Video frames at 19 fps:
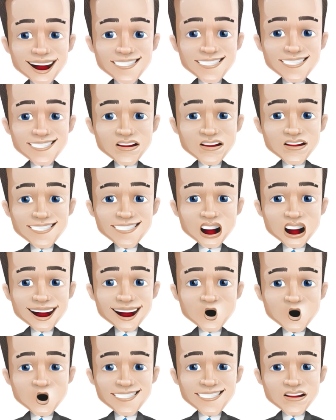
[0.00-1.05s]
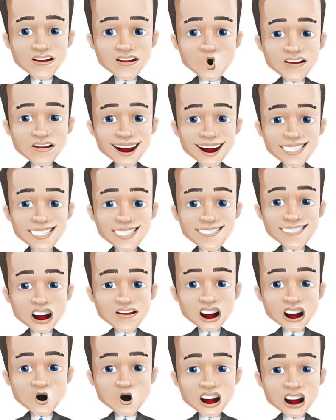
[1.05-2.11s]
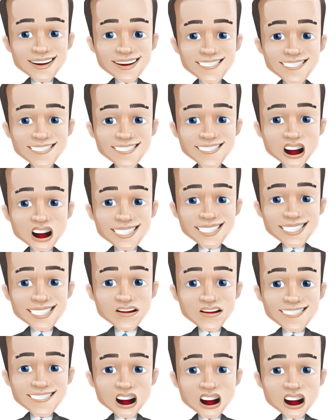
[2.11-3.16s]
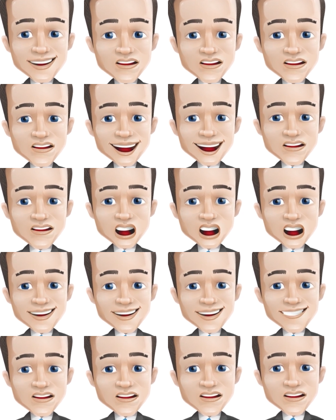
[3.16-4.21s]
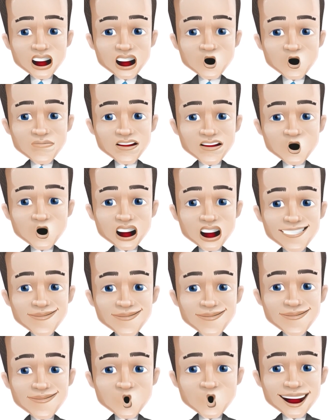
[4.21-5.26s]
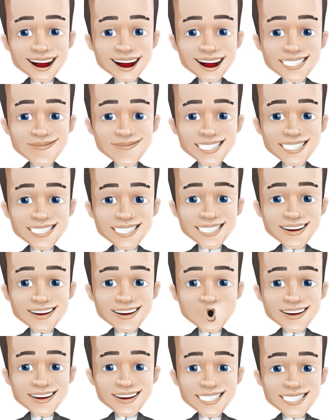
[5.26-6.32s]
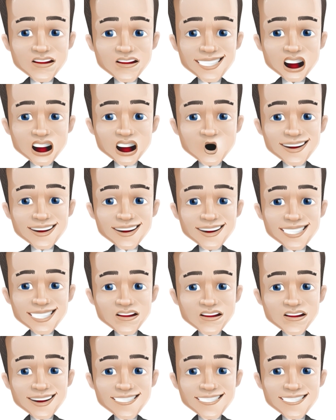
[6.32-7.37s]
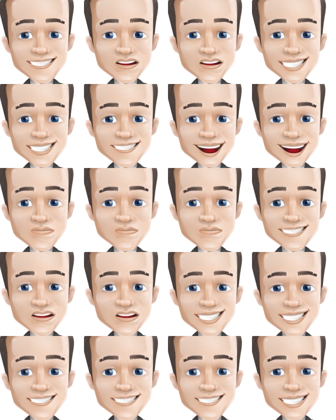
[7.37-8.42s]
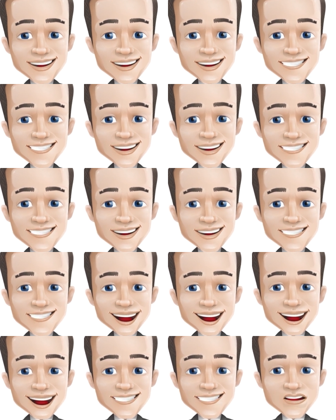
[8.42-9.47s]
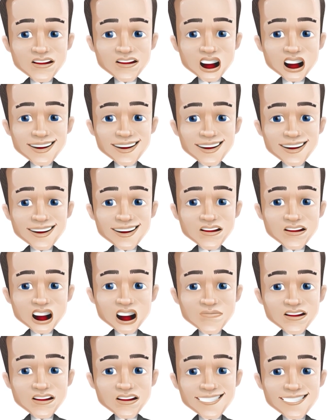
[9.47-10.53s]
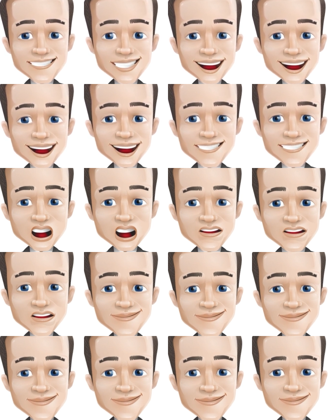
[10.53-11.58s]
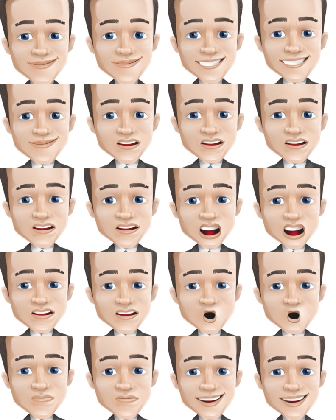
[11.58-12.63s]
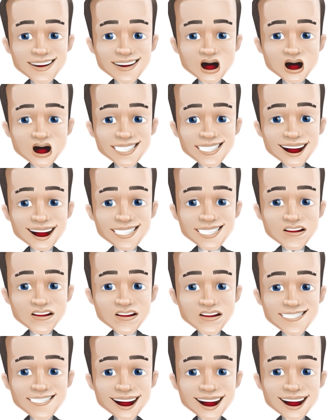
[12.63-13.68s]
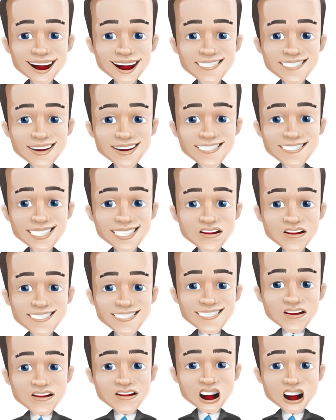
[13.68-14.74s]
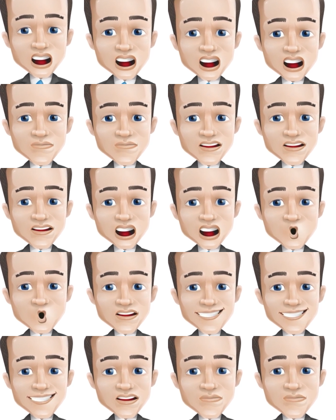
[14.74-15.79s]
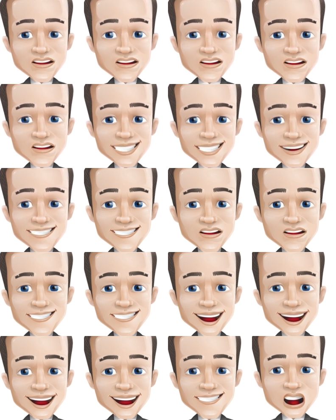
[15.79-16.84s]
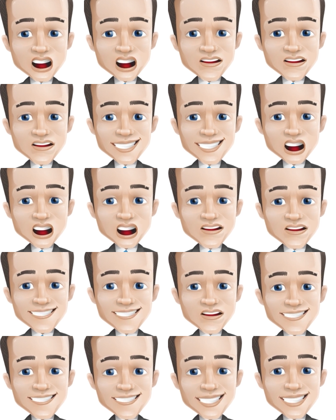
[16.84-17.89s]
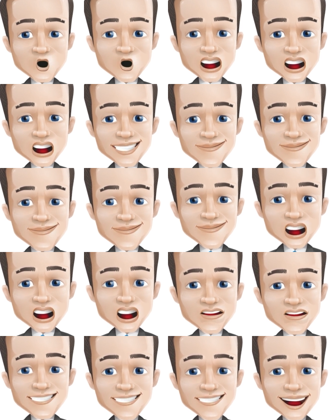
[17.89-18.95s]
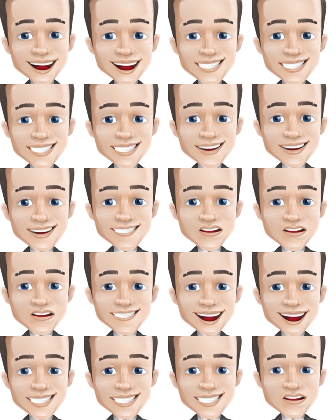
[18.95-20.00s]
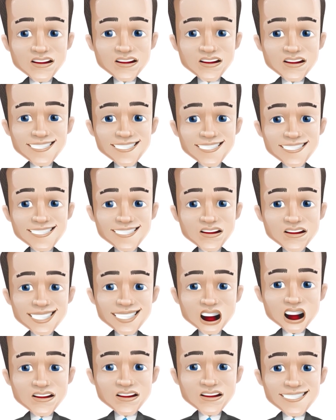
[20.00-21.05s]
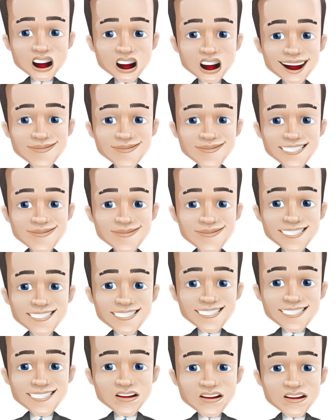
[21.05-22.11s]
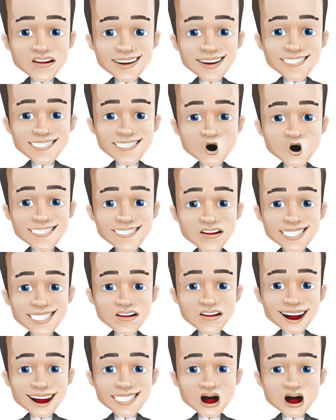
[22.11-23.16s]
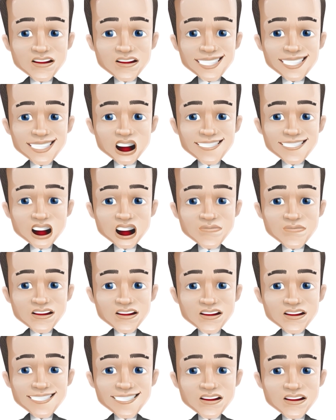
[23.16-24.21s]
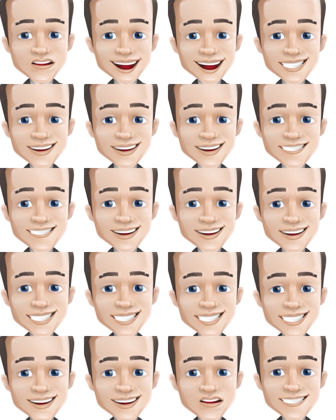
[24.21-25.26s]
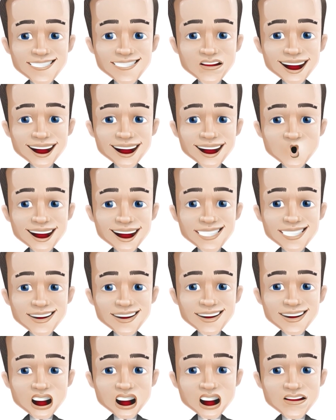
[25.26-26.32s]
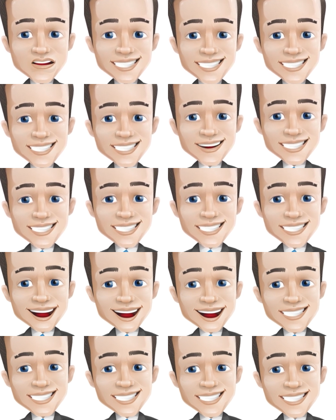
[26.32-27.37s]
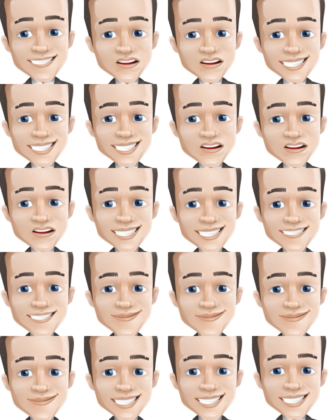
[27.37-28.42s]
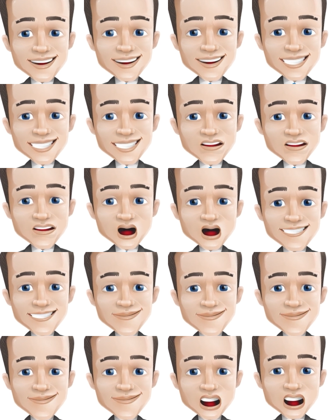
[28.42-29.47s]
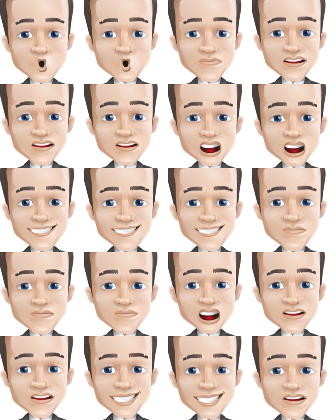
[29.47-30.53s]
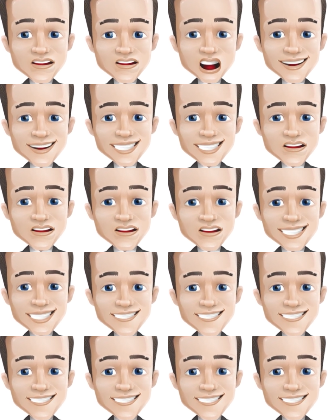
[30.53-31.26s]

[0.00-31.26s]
Scalpers also do not have to follow basic fundamentals because they don't play a significant role when dealing with only a very short time frame. For this reason, traders don't need to know much about the stock. Another major advantage of the strategy is that there's very little market risk involved. It is designed to limit the losses from only one stock by making tight leverage and stop loss points. Scalping is also non-directional, so the markets do not need to be moving in a certain direction in order to take advantage of it. It works when markets are moving up and down.